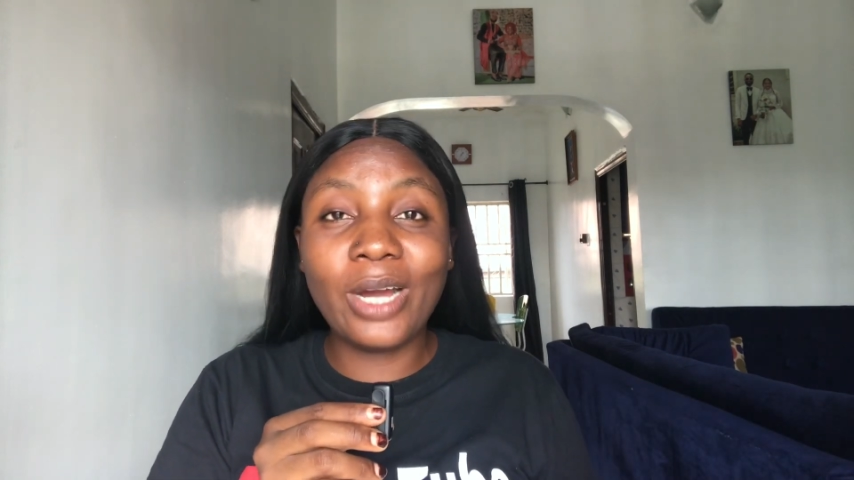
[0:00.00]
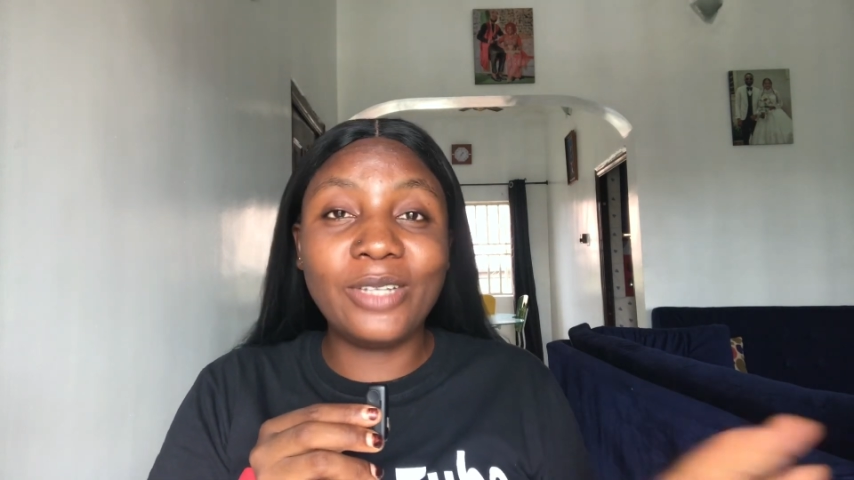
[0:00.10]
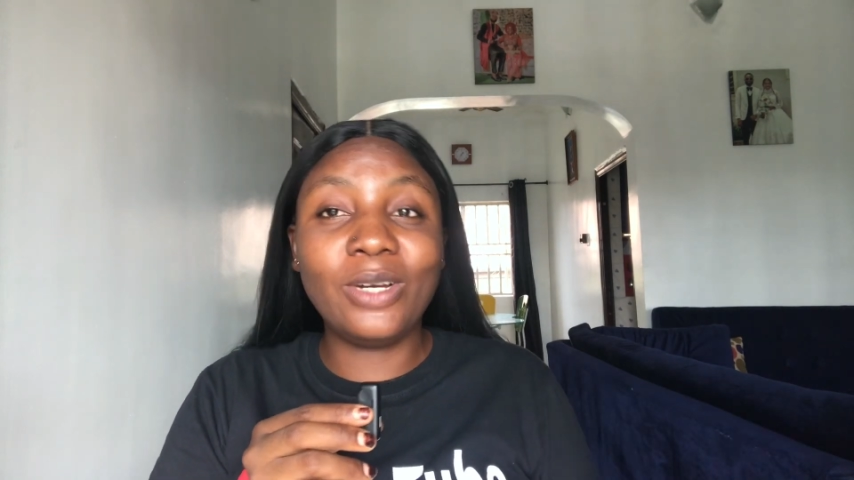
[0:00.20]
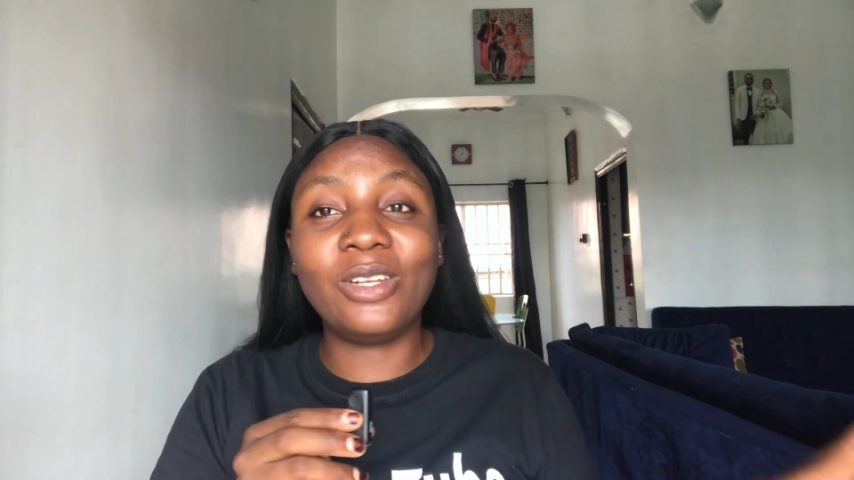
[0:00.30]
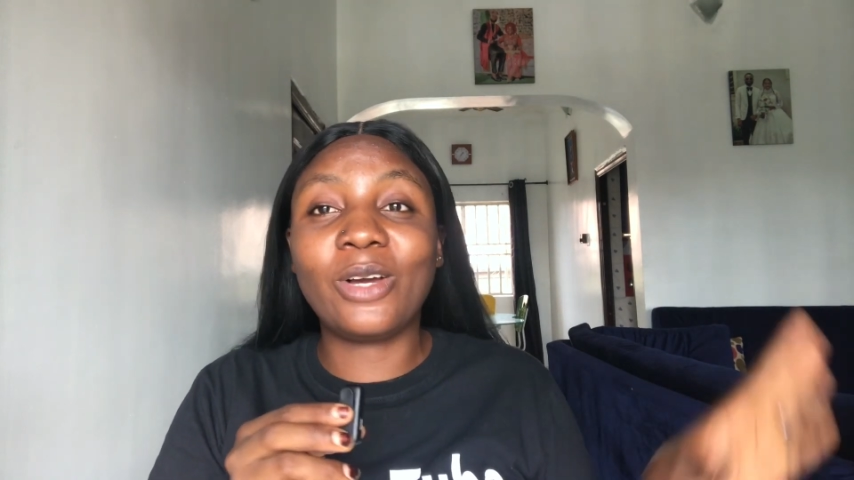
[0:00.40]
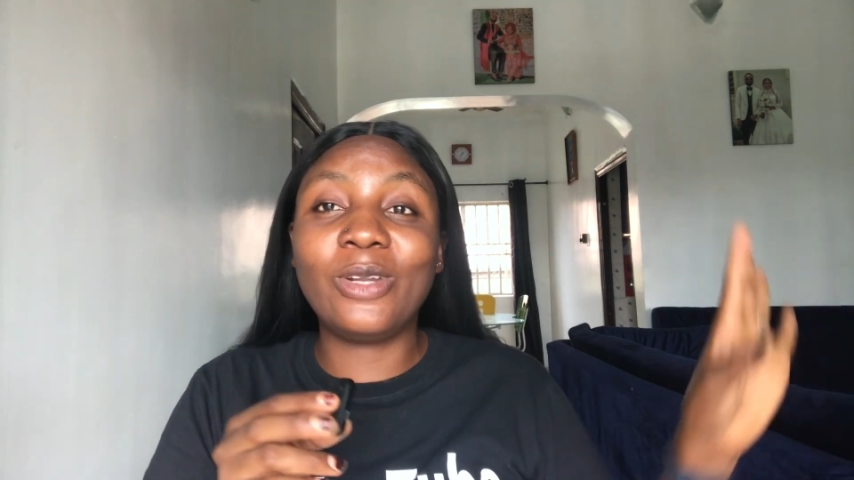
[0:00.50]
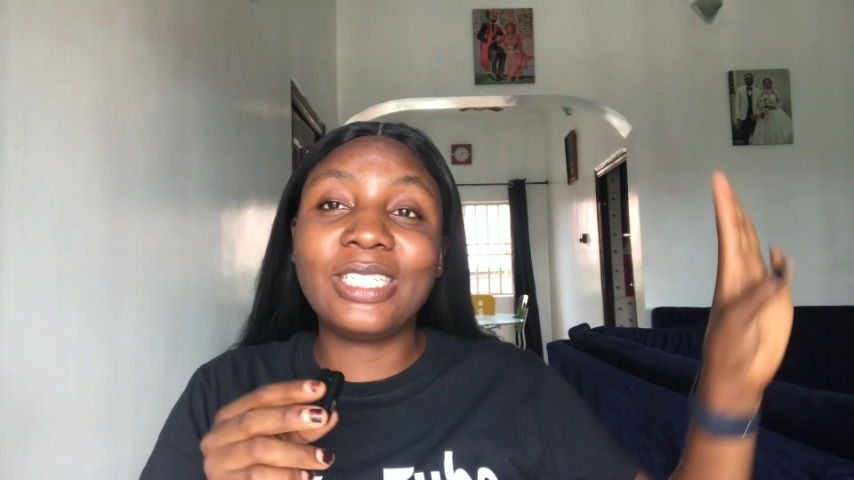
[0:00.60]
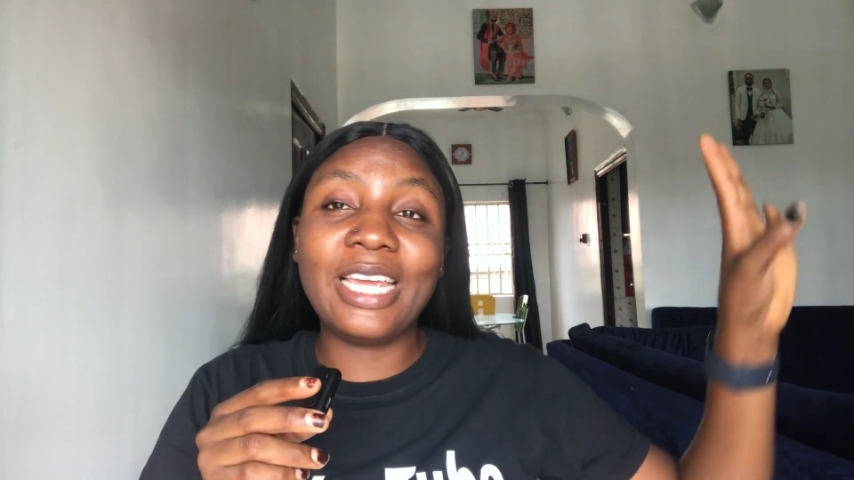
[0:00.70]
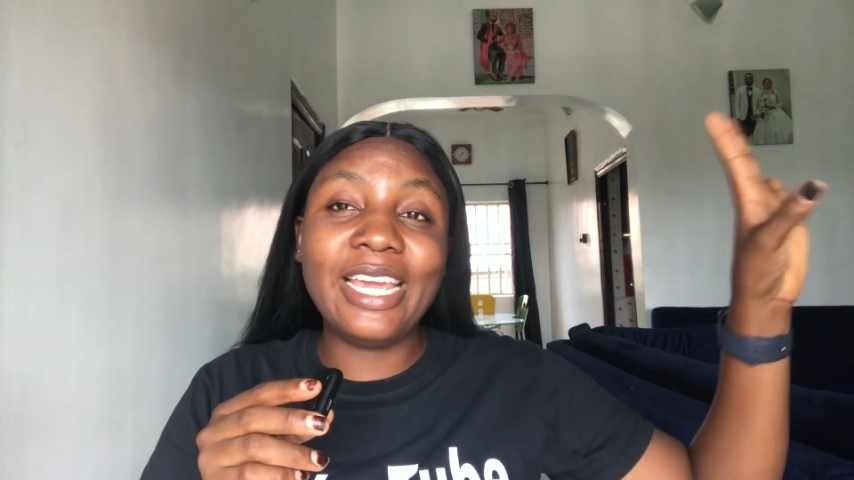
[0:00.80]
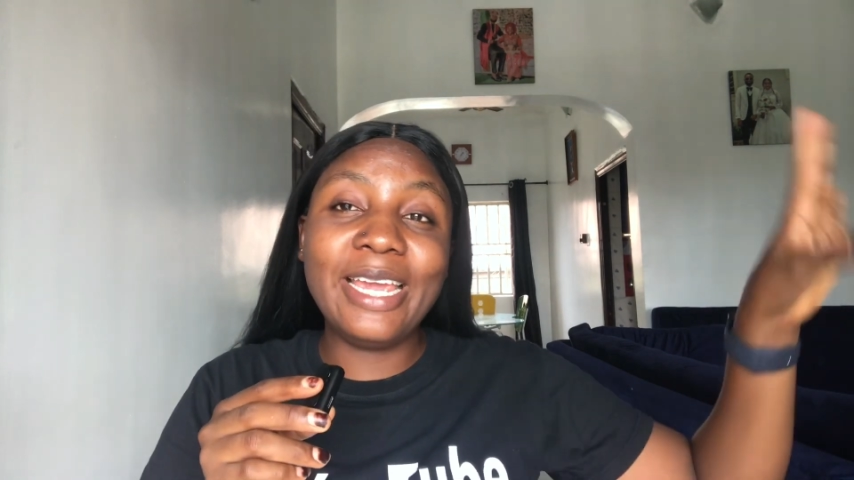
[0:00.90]
I do like always
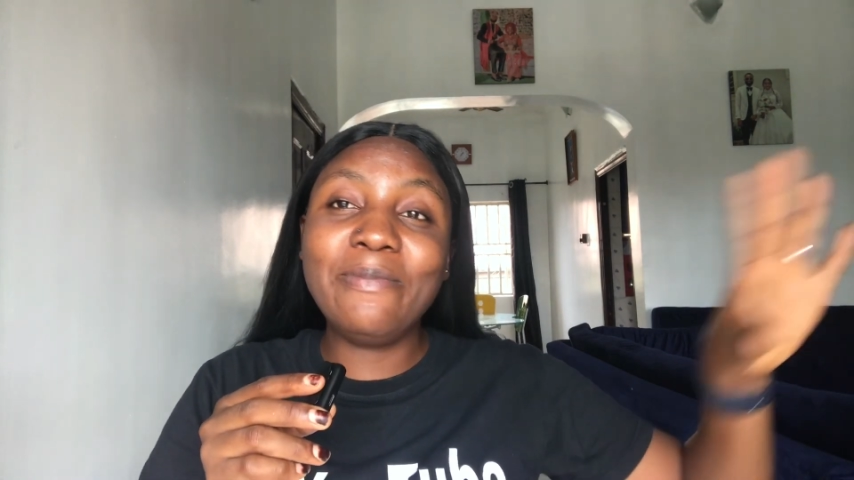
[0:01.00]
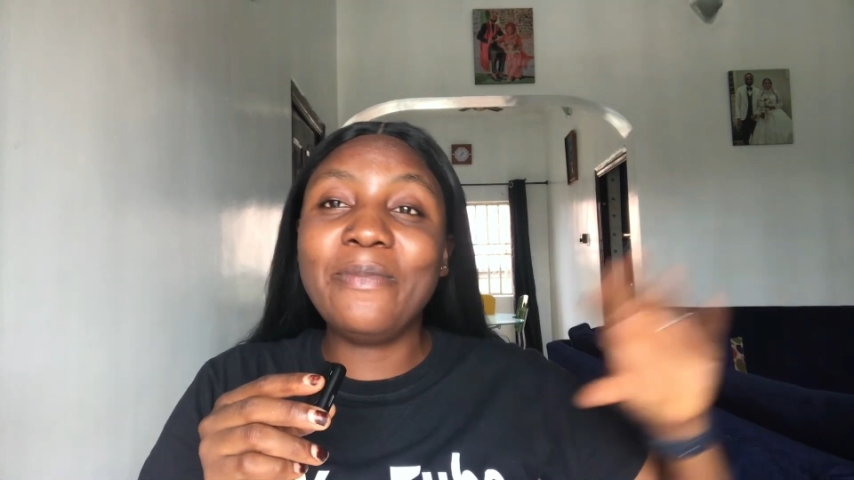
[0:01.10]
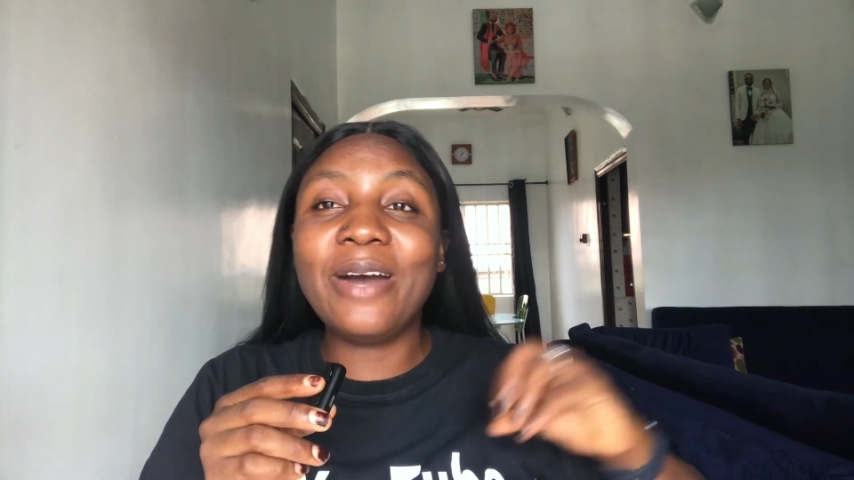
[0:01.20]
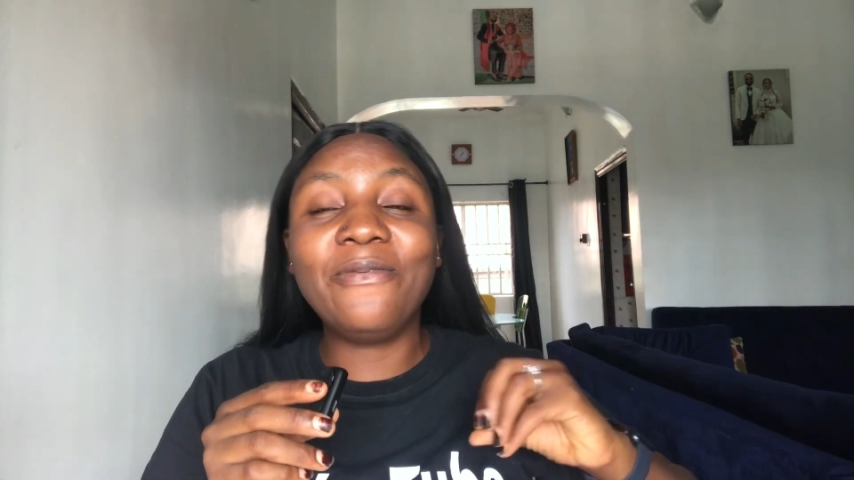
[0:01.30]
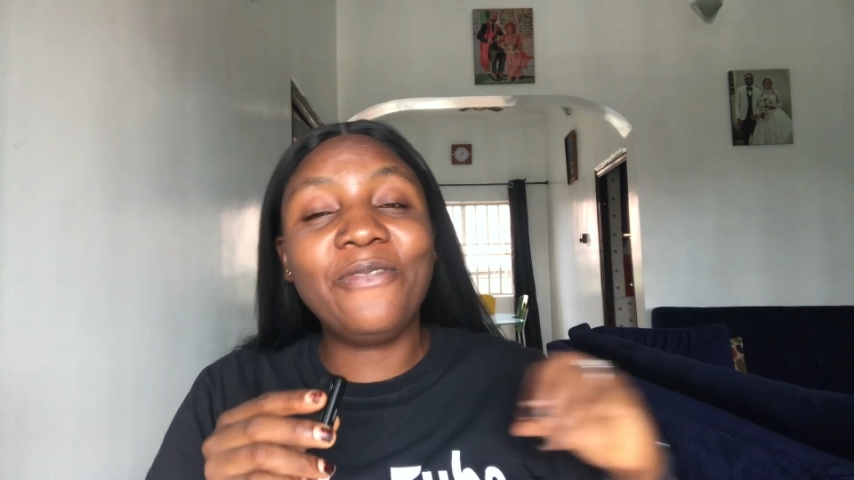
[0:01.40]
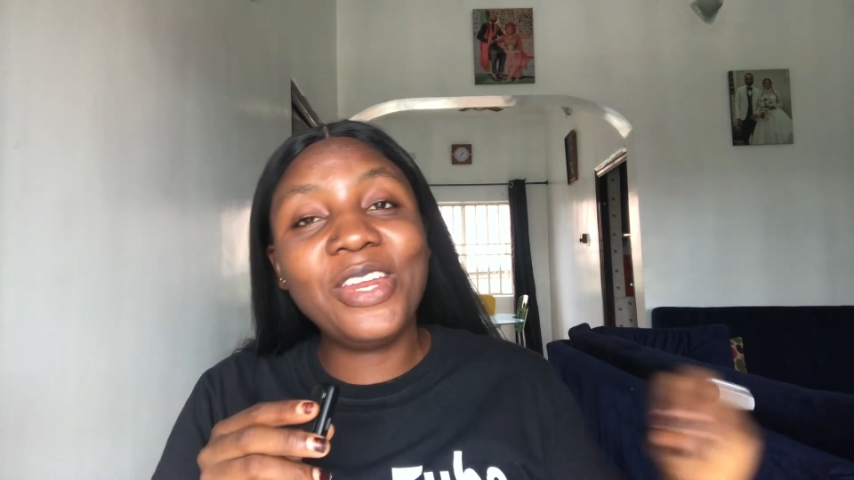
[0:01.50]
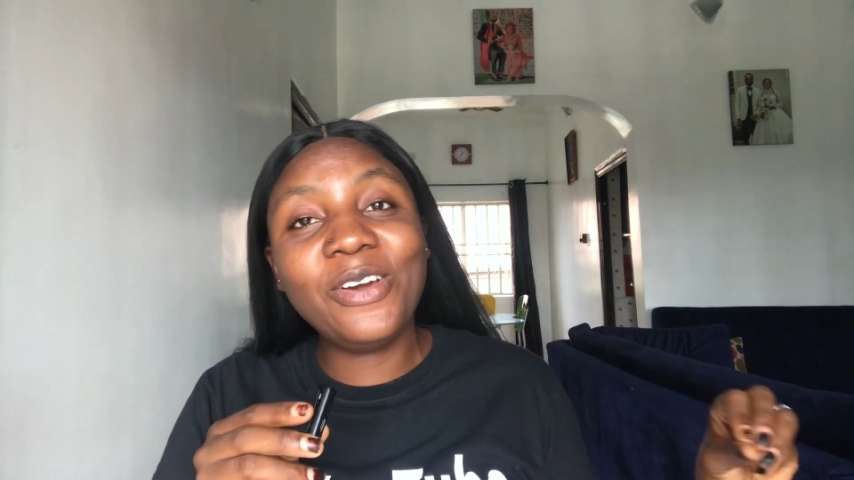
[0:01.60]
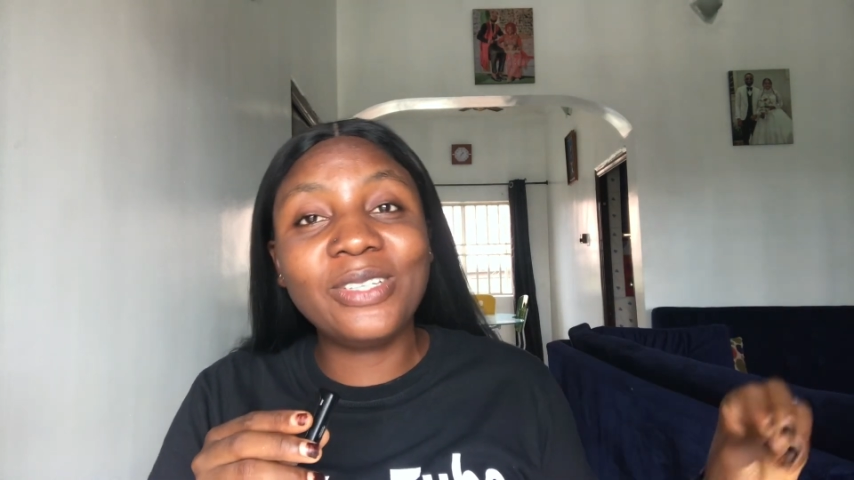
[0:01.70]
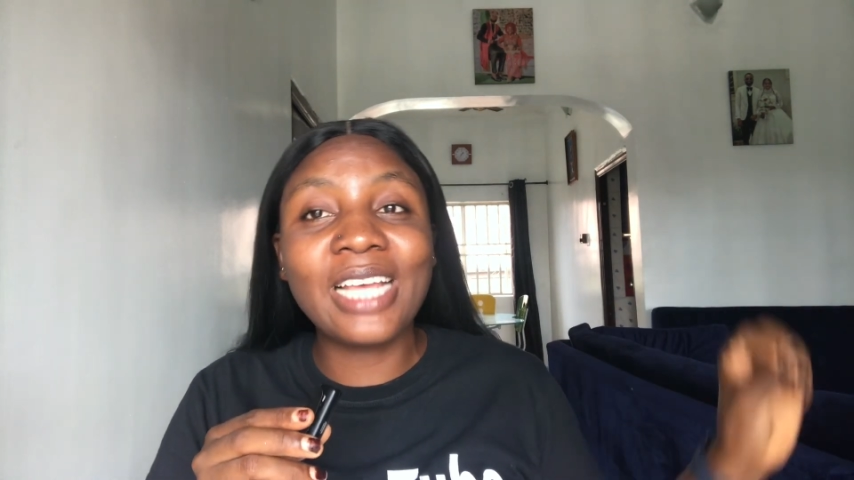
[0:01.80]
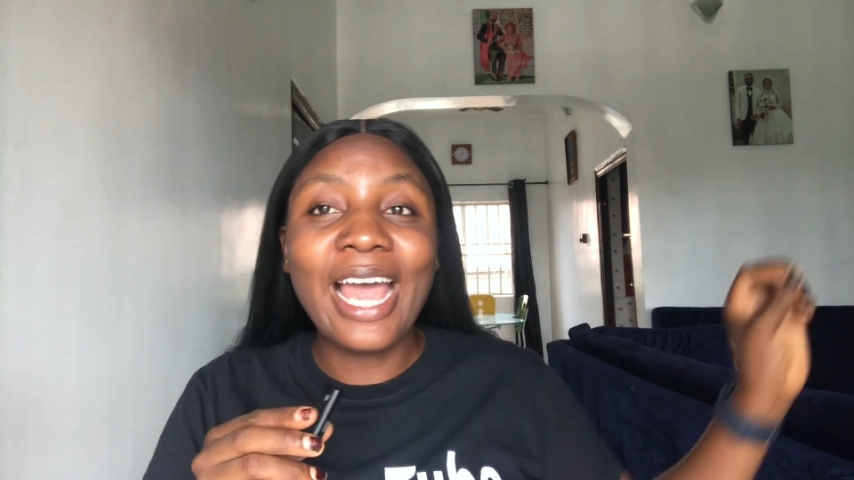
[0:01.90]
say in my
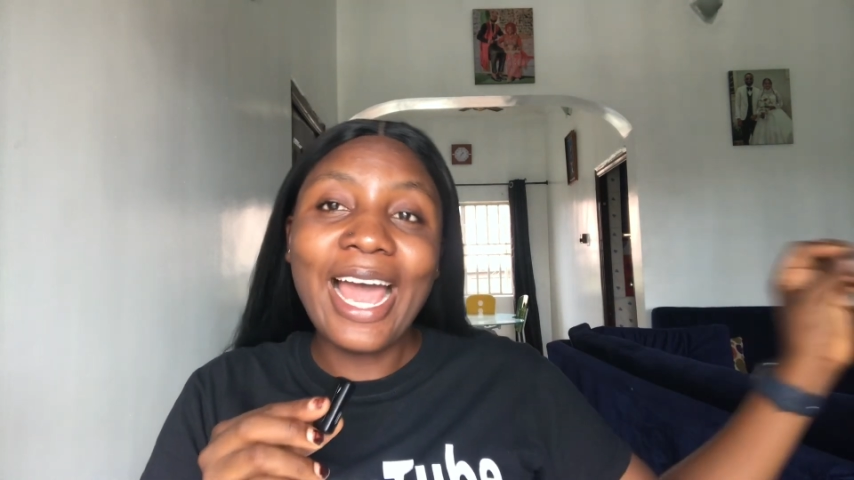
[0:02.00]
videos,